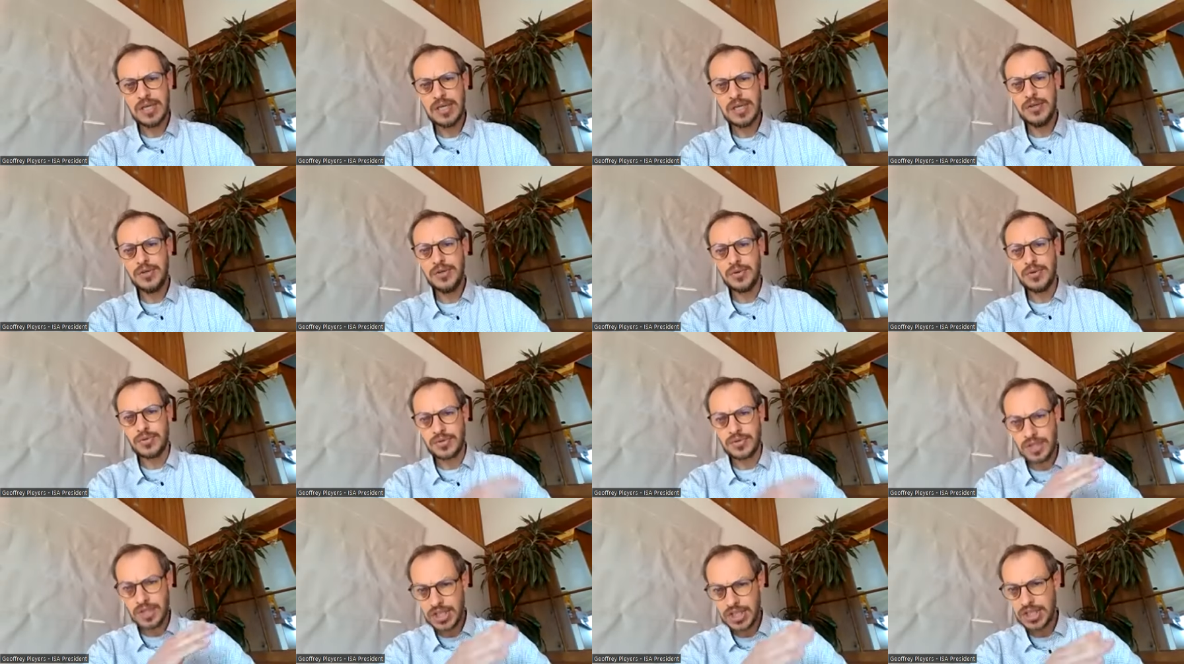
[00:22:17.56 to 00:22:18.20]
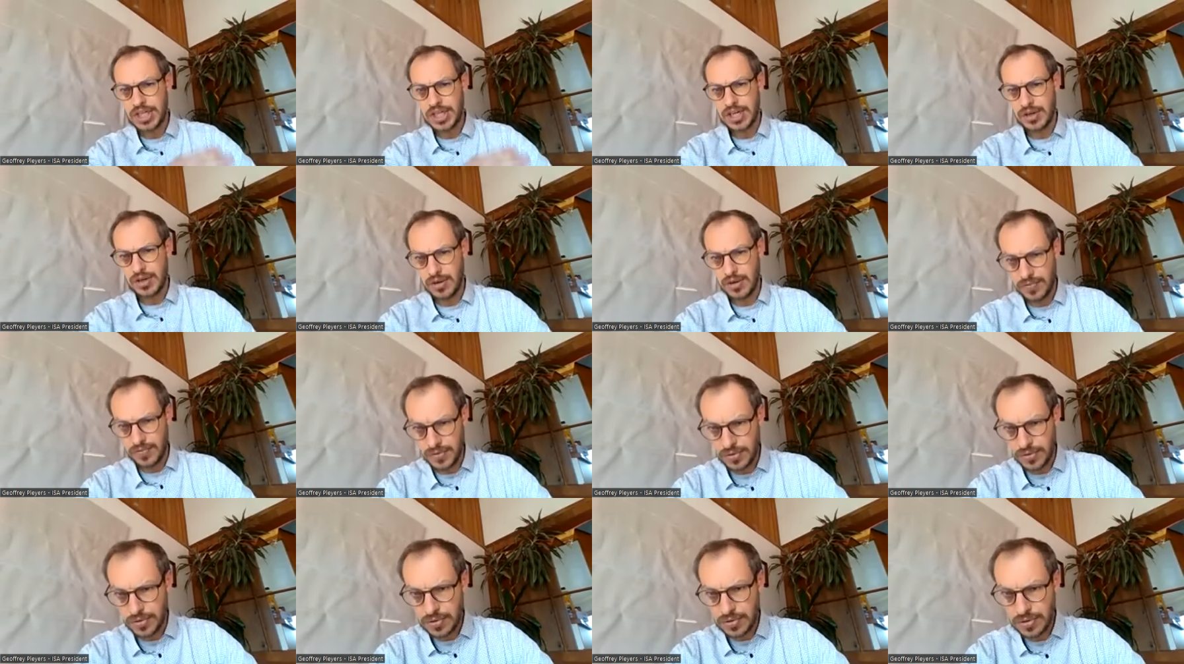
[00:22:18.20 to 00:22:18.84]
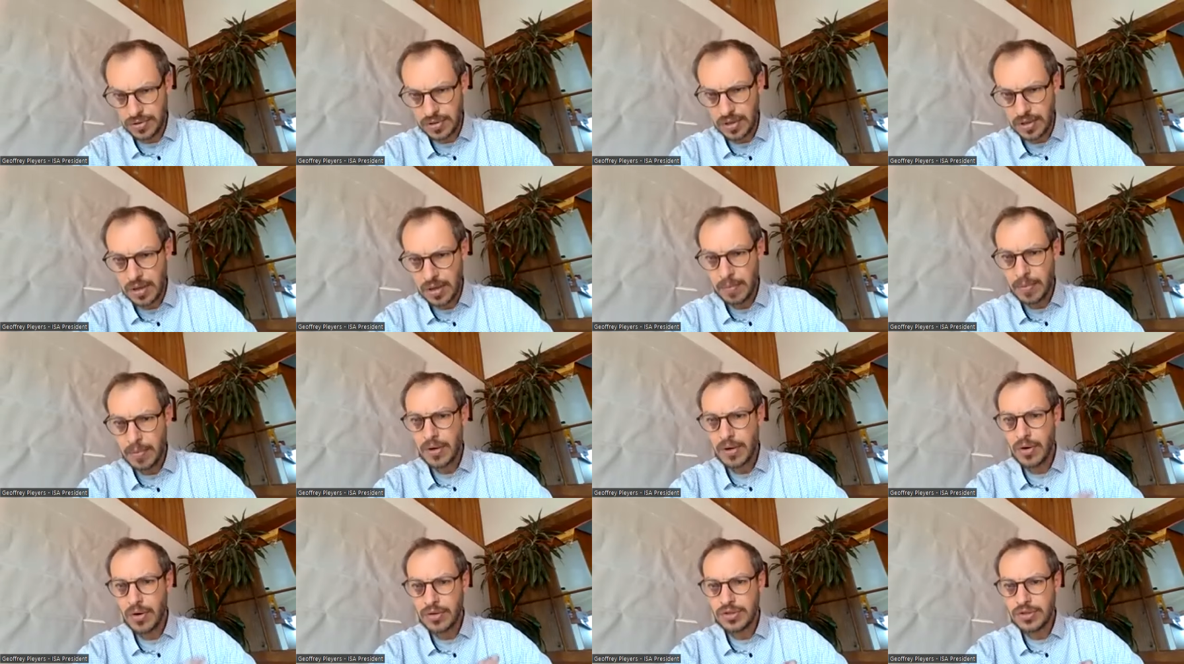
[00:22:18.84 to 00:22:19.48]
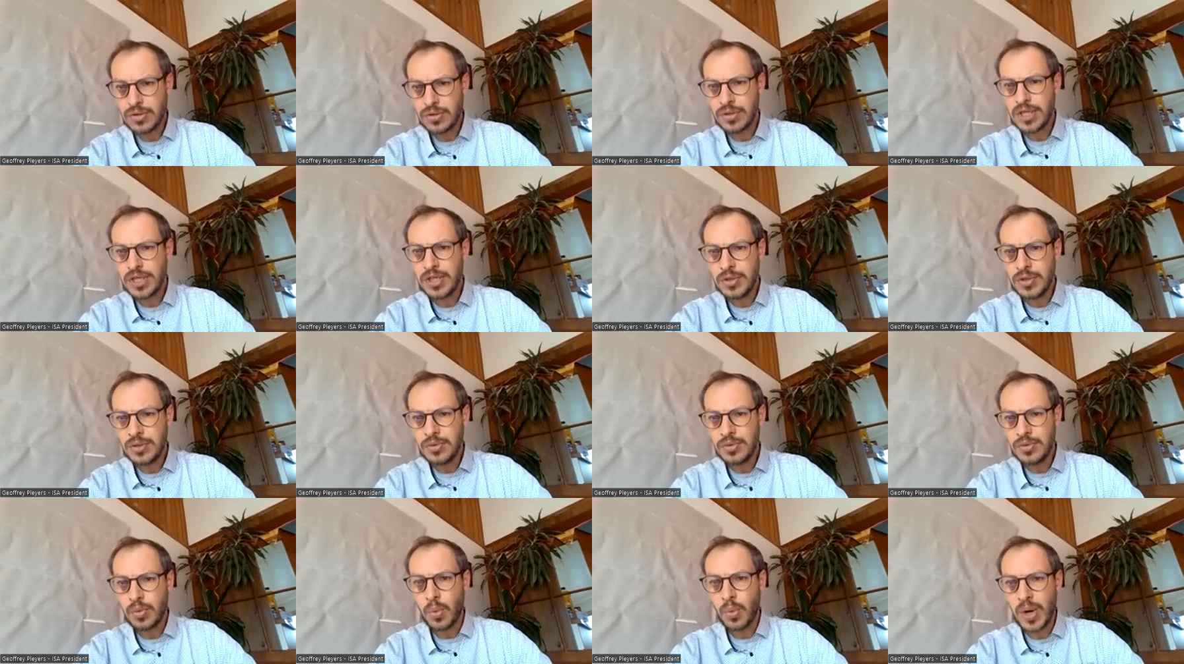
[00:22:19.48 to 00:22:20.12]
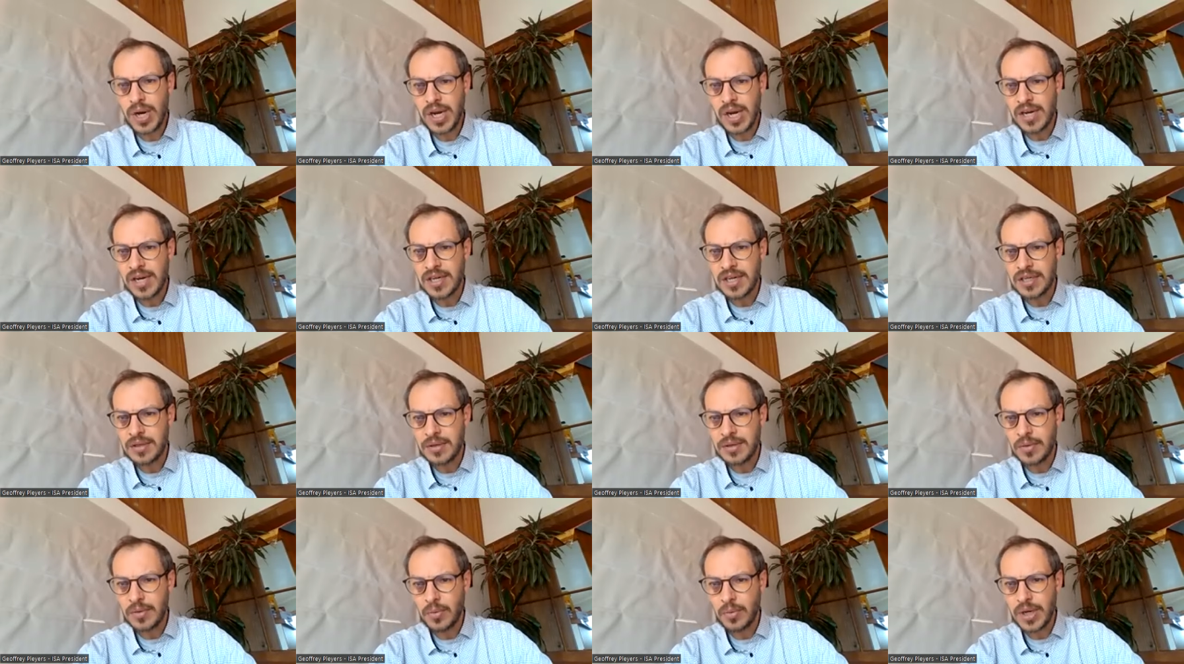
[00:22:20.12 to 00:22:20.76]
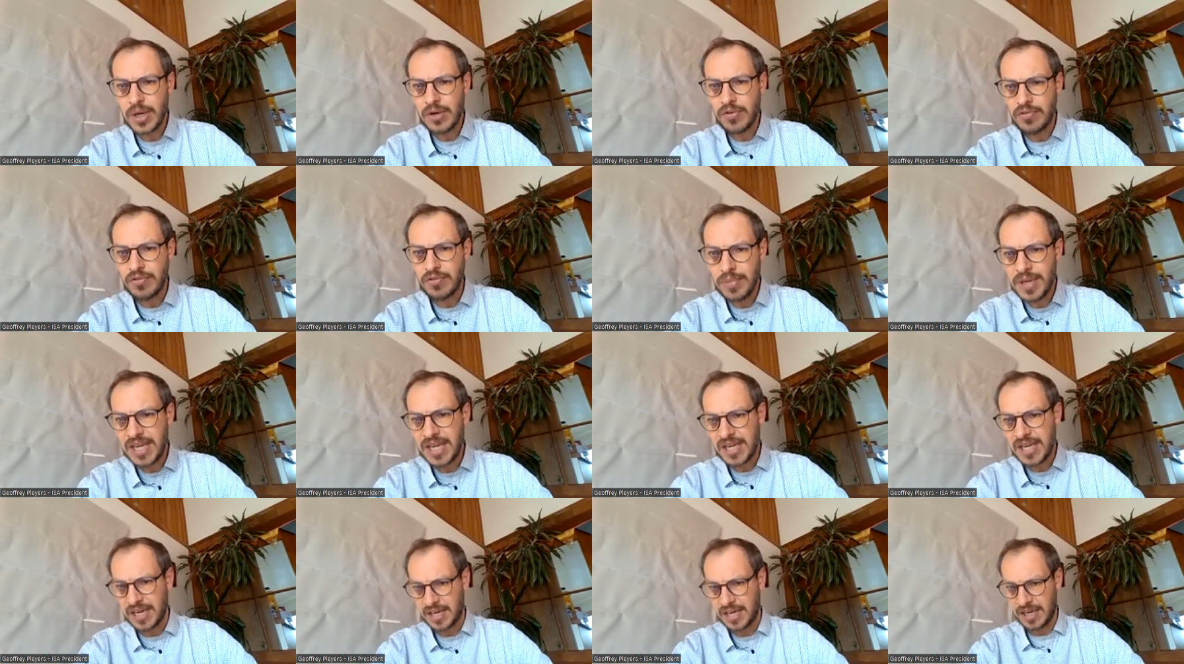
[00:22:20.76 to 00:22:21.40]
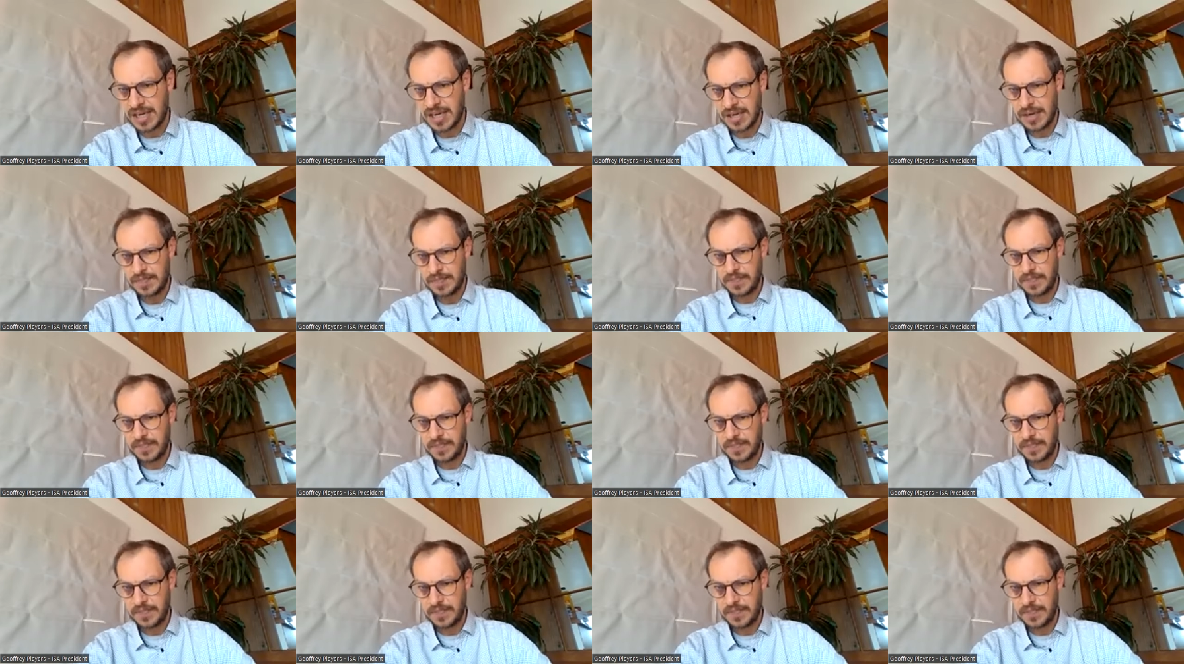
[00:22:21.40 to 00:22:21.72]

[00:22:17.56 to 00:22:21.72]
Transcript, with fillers: in your teaching, of course, but also in your way, way of being.